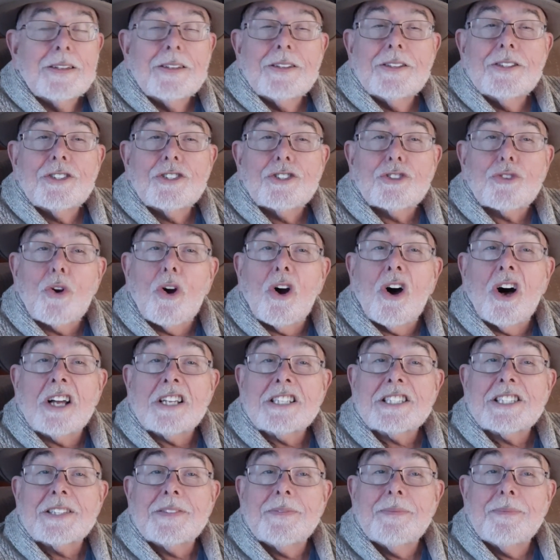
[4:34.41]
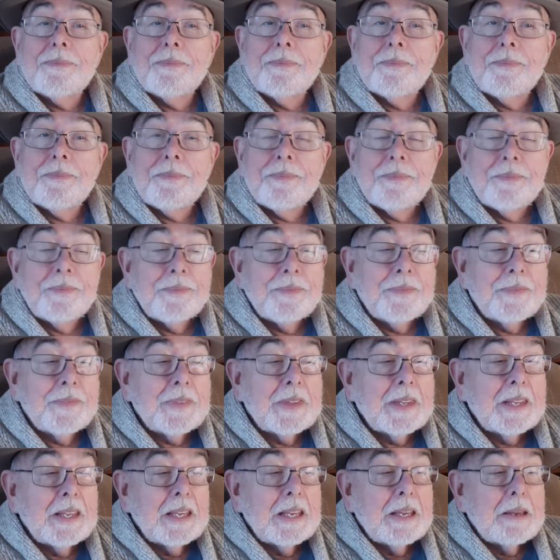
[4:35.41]
Straws.
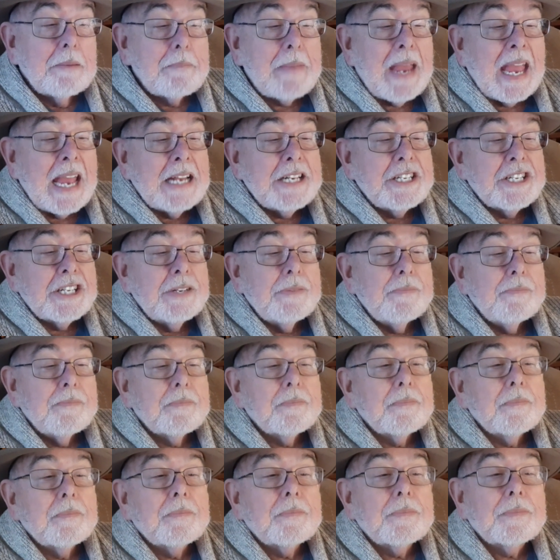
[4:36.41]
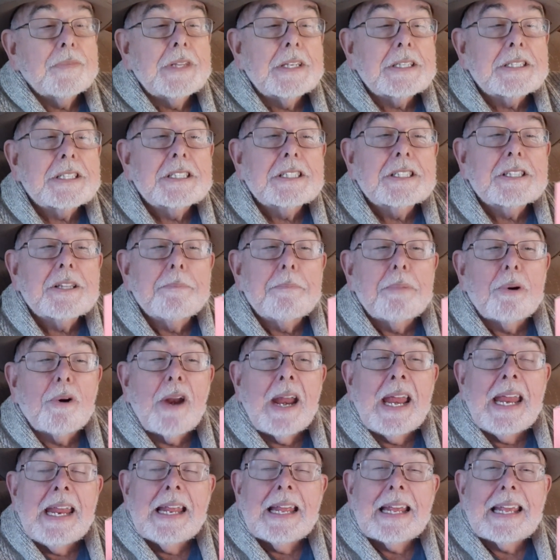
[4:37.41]
Imagine this is the
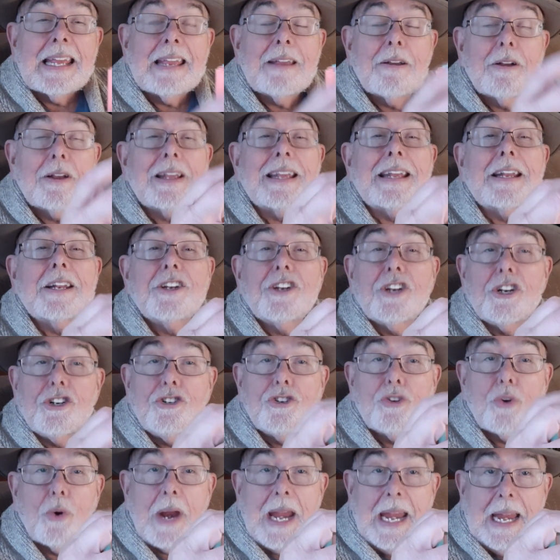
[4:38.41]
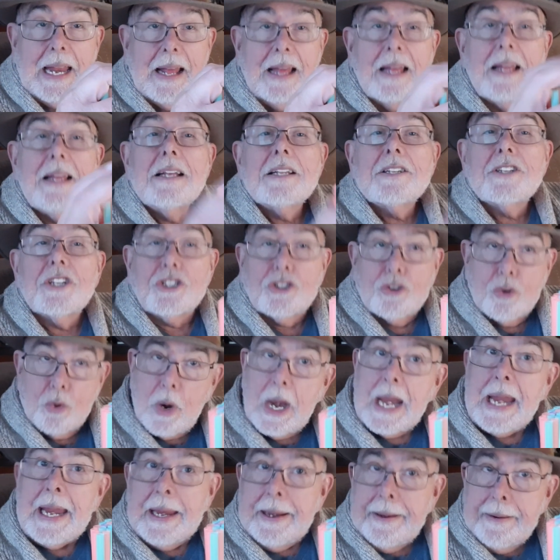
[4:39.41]
drain, the
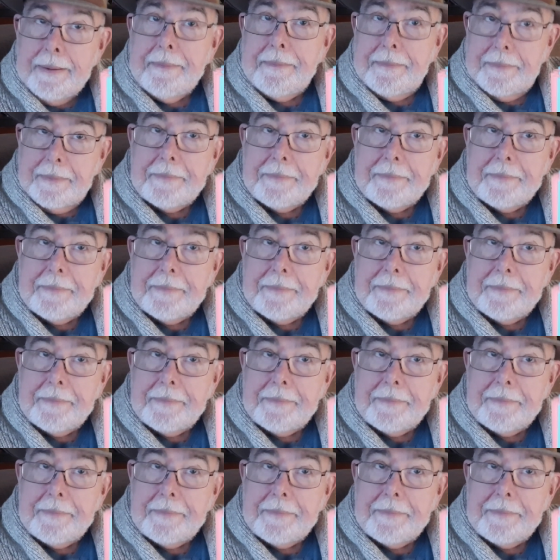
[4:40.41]
grain